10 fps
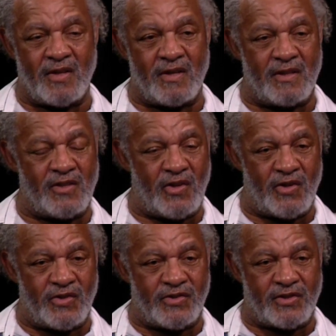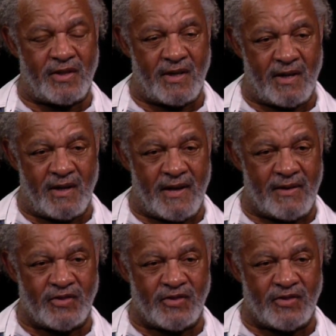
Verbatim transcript: the years, uh,